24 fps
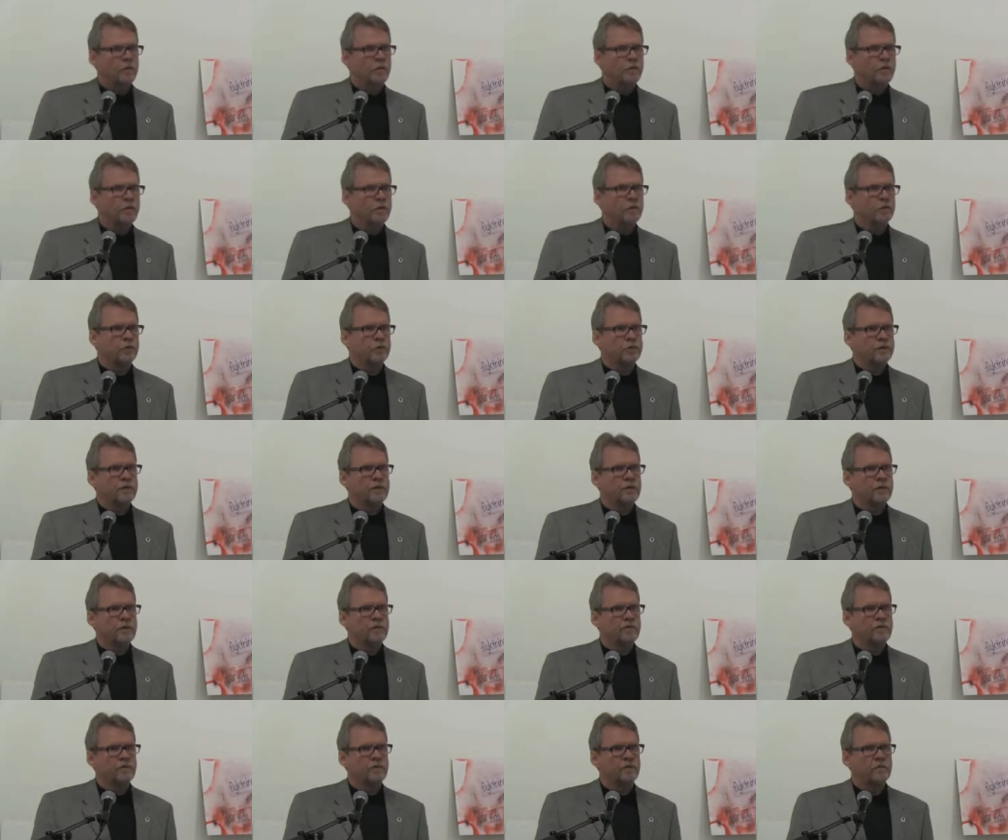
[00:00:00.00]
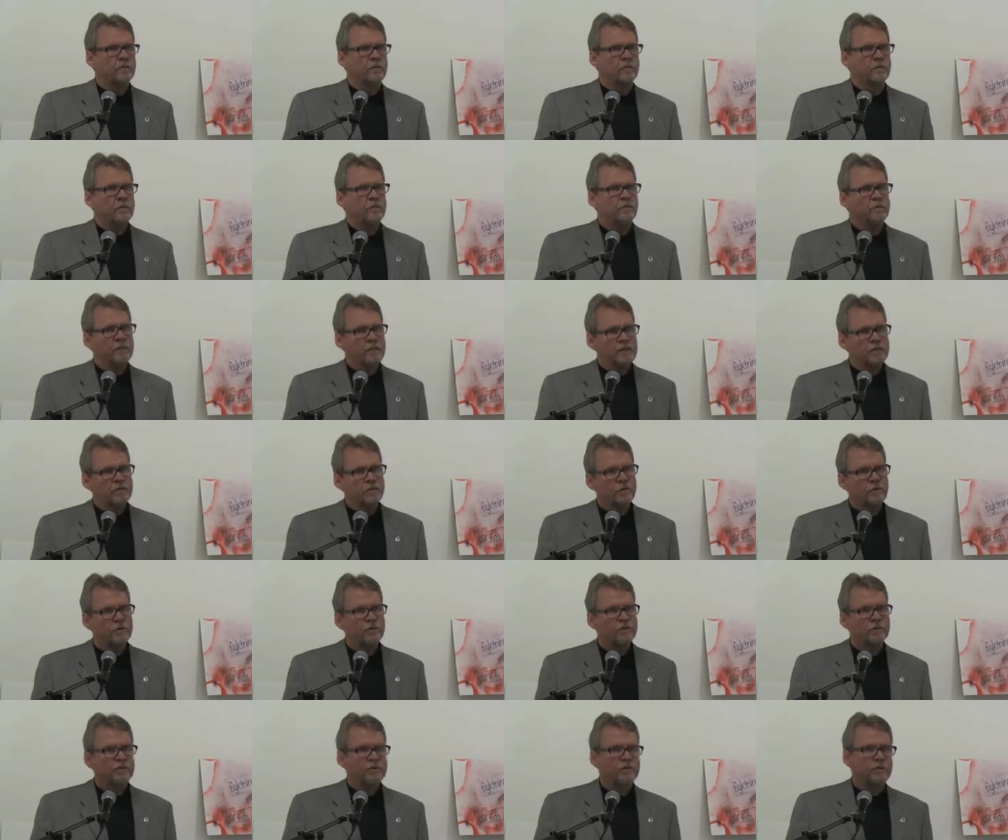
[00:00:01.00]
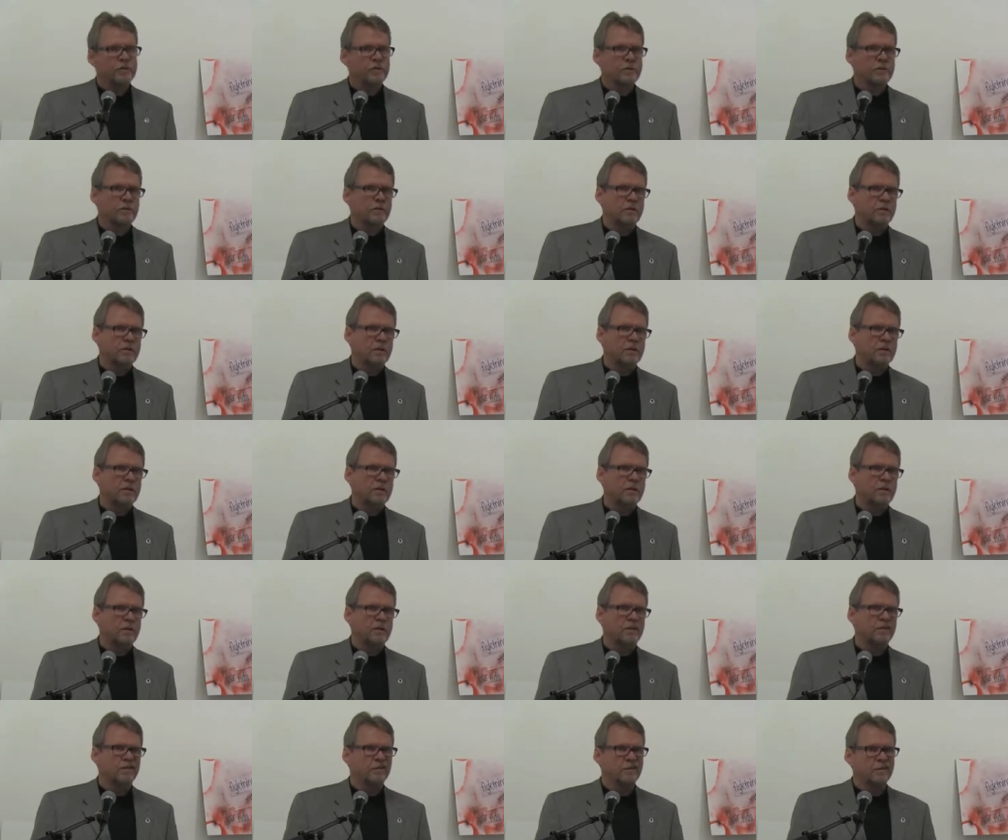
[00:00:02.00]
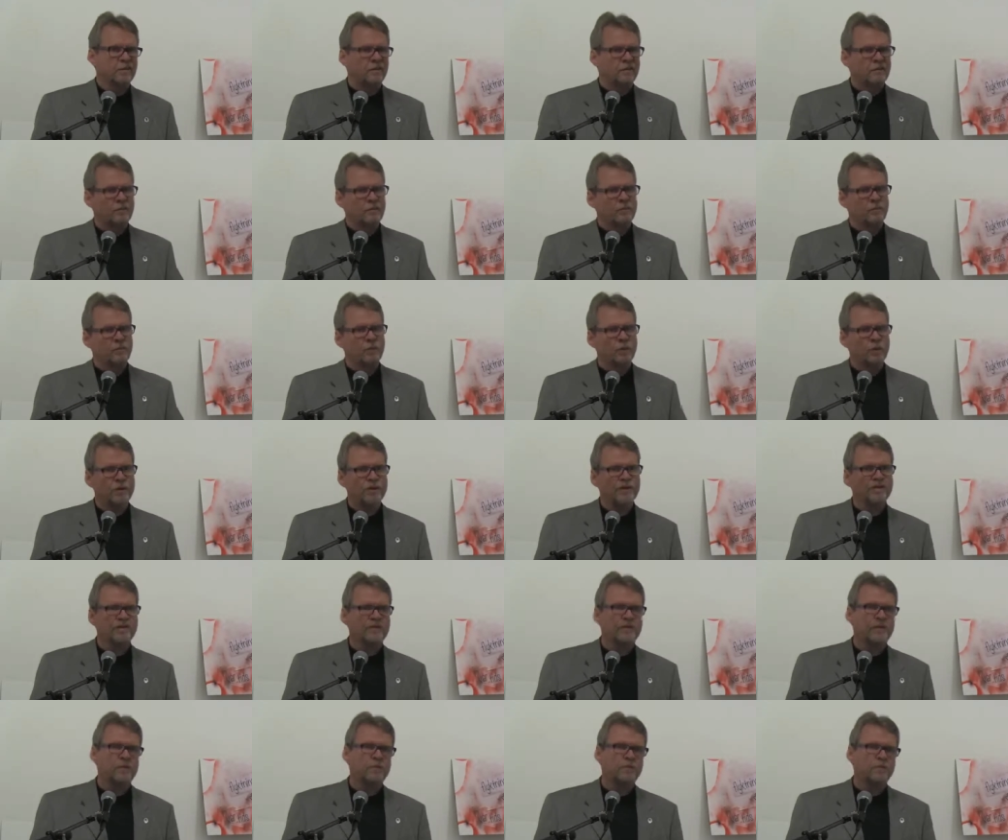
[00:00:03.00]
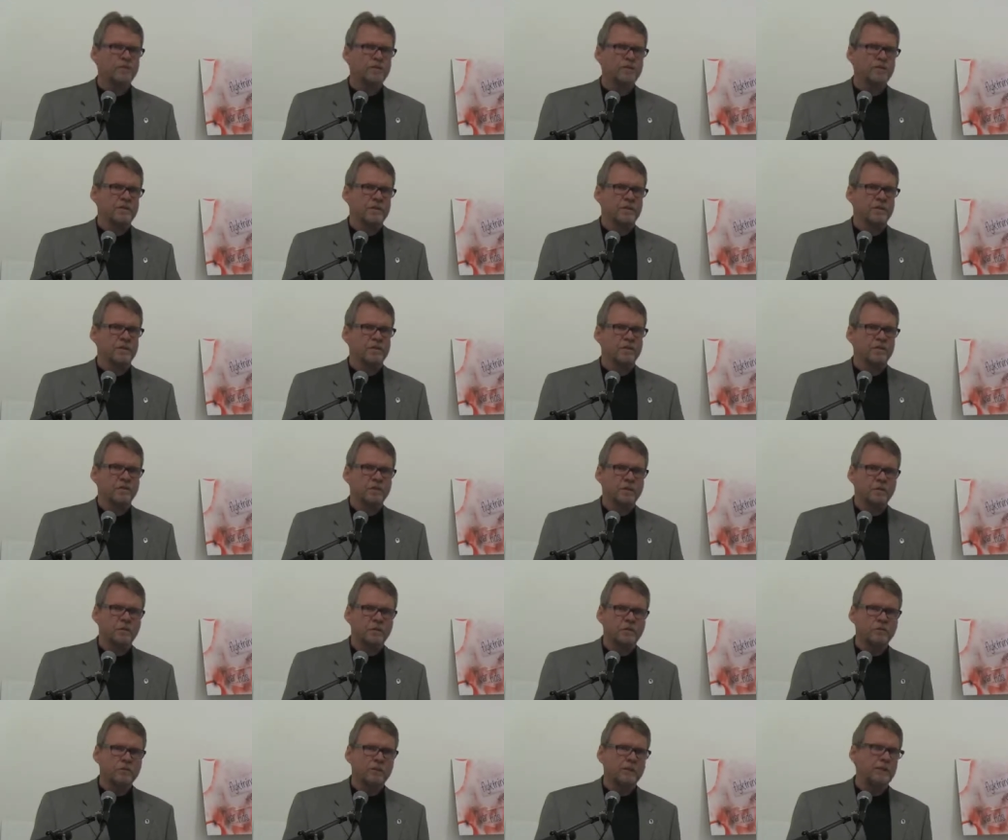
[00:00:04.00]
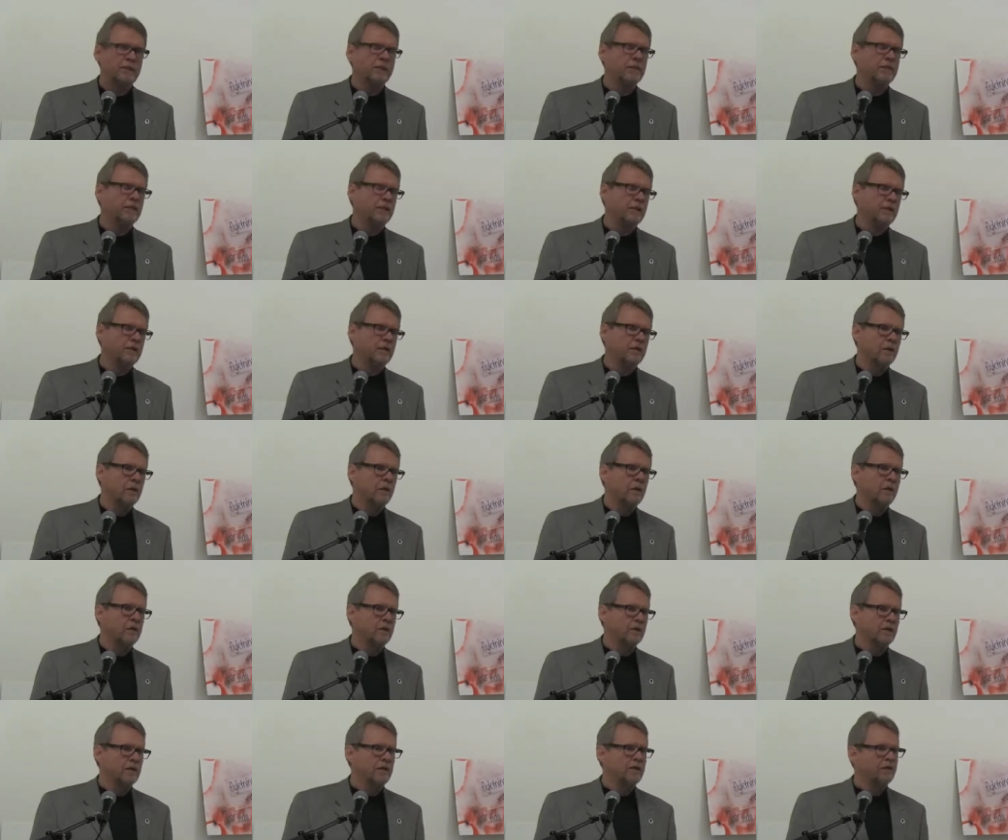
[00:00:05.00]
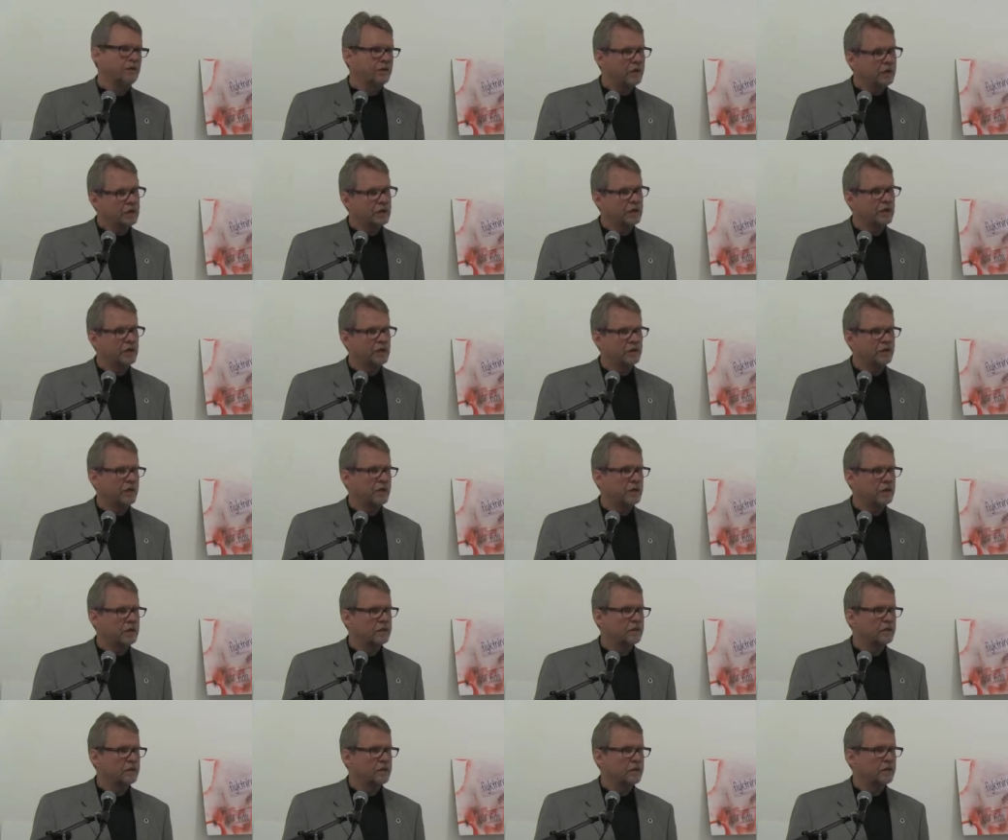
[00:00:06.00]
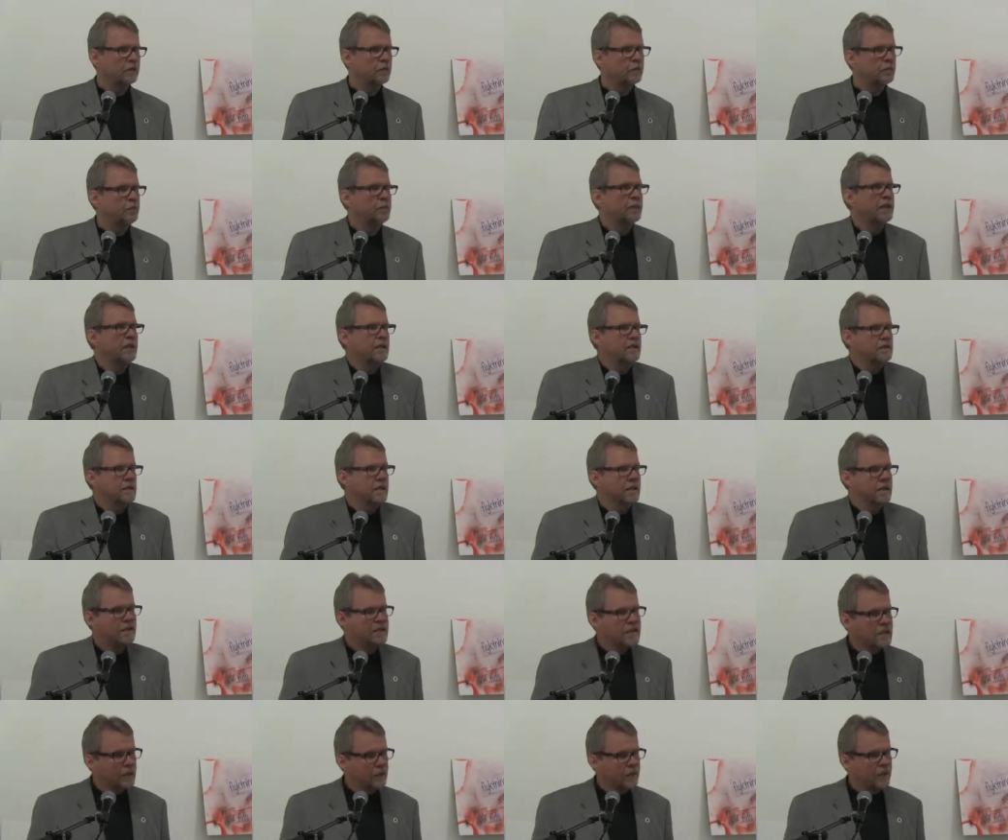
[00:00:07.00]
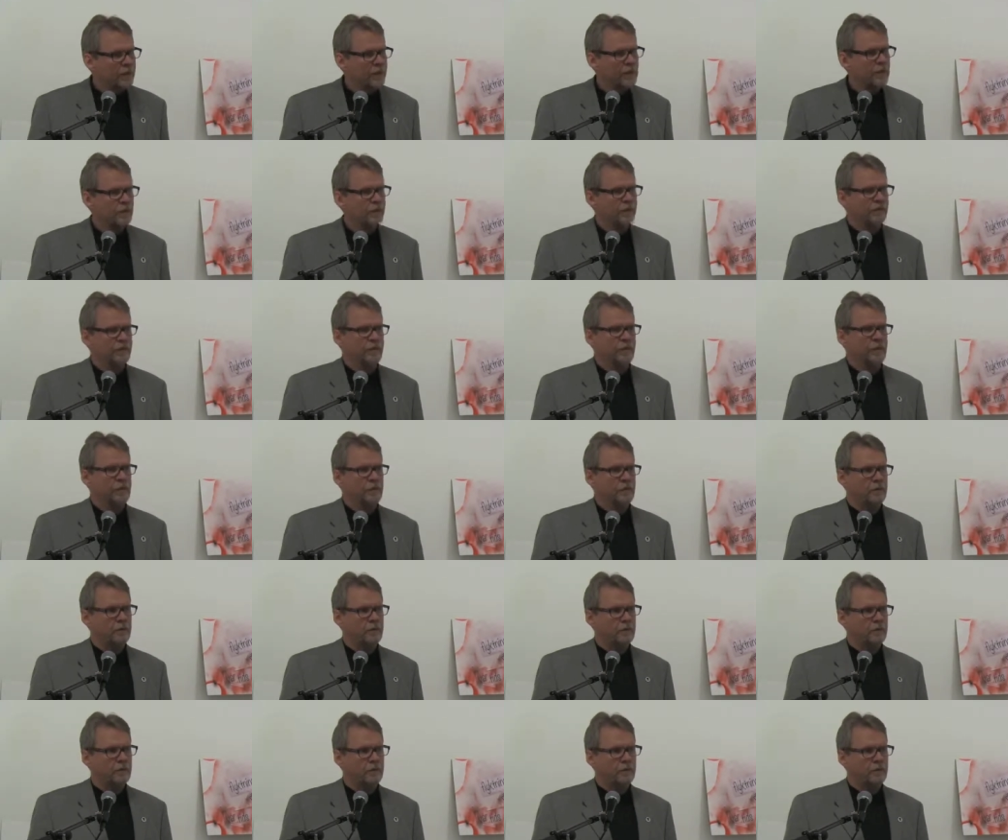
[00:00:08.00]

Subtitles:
authorities, researchers think that more than 10% of the totality are irregular, could be as many as 20%.